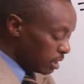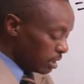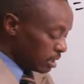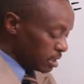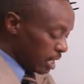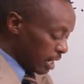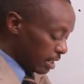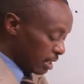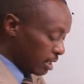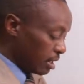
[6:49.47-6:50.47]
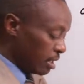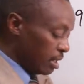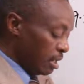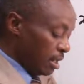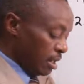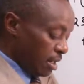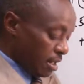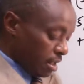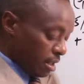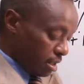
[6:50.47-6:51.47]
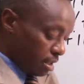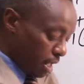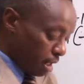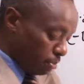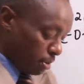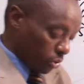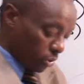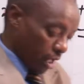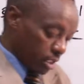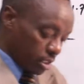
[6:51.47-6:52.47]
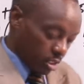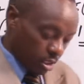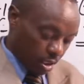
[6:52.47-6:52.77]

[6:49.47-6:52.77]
return. Then below that,